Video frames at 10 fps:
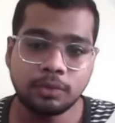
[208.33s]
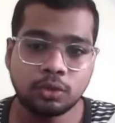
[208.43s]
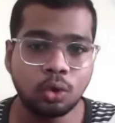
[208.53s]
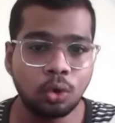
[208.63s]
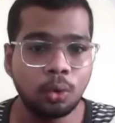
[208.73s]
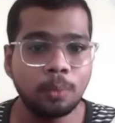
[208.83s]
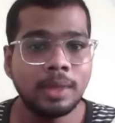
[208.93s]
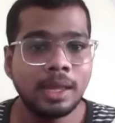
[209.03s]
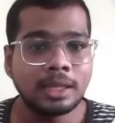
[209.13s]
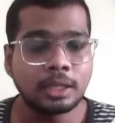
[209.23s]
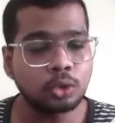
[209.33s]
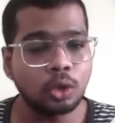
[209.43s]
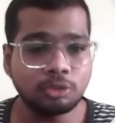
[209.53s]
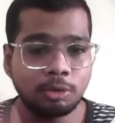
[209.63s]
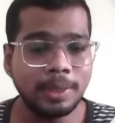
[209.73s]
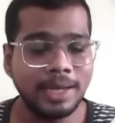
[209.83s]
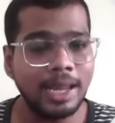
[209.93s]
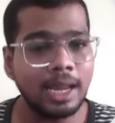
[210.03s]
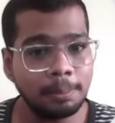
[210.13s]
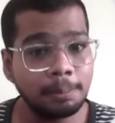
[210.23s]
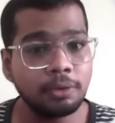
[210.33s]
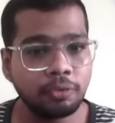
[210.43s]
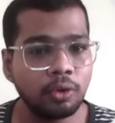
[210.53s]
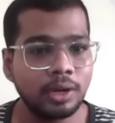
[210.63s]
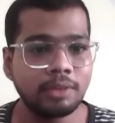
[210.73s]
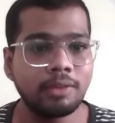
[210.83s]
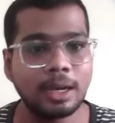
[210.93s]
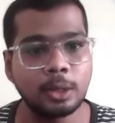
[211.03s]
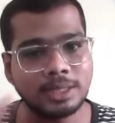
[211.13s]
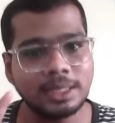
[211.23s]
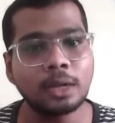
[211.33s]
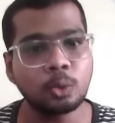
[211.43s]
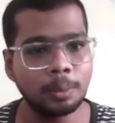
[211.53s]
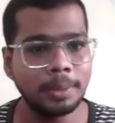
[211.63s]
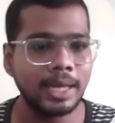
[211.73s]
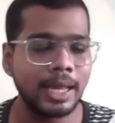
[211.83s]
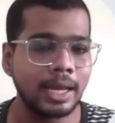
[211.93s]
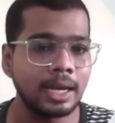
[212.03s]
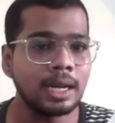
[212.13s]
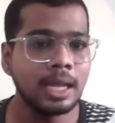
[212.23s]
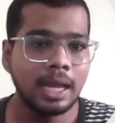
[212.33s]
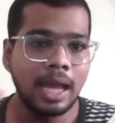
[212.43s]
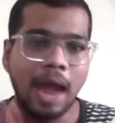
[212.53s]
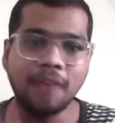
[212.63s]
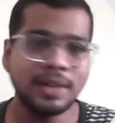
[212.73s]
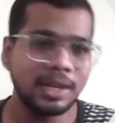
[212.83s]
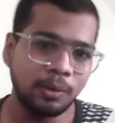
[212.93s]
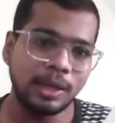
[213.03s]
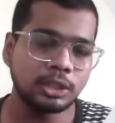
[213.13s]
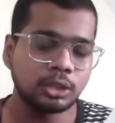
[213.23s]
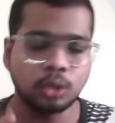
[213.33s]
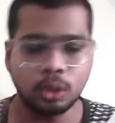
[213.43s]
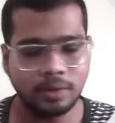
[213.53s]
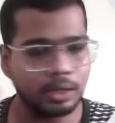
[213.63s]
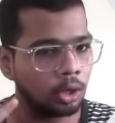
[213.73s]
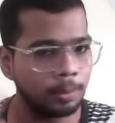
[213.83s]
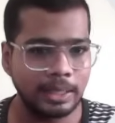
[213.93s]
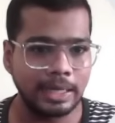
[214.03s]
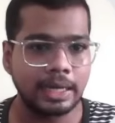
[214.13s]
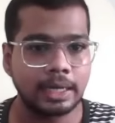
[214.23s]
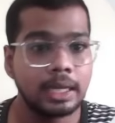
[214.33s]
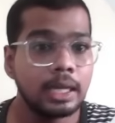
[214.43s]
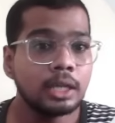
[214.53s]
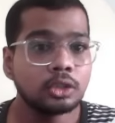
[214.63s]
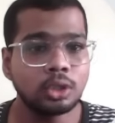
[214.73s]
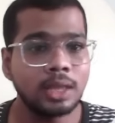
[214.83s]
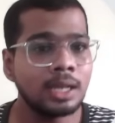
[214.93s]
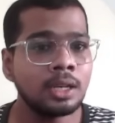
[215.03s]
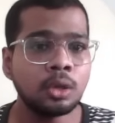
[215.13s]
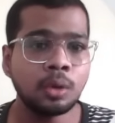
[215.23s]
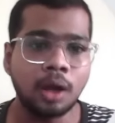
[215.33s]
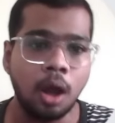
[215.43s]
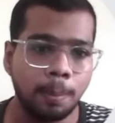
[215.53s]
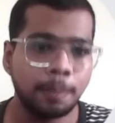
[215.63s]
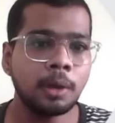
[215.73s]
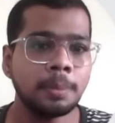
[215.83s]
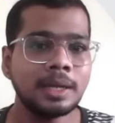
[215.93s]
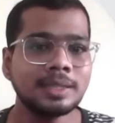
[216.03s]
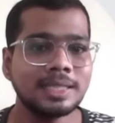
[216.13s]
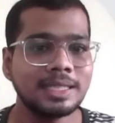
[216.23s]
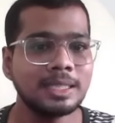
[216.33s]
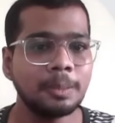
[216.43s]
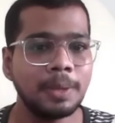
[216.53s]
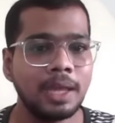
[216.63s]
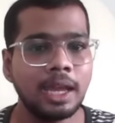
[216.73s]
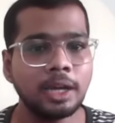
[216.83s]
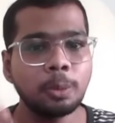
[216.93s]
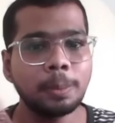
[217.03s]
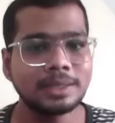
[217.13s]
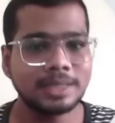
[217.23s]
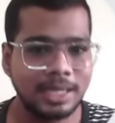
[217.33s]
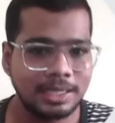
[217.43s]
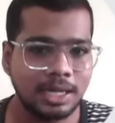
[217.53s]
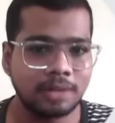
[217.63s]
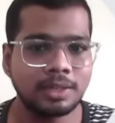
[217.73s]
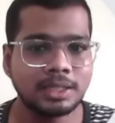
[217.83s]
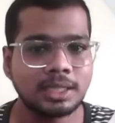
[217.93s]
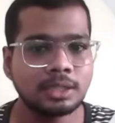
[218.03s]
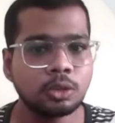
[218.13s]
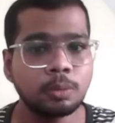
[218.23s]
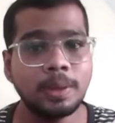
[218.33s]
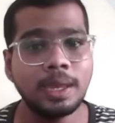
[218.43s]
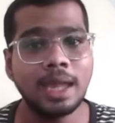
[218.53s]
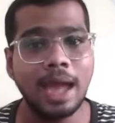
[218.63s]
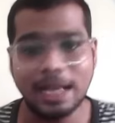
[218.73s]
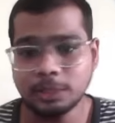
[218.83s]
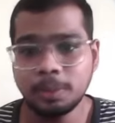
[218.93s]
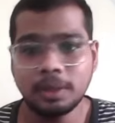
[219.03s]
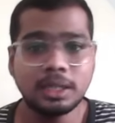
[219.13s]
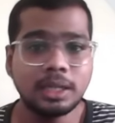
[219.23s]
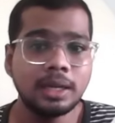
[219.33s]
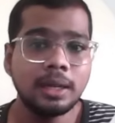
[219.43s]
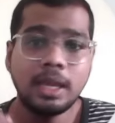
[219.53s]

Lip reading: So the scores will be taken before revaluation, that will be taken after revaluation score will not be taken. So then your appropriate CGPA to percentage conversion should be as per the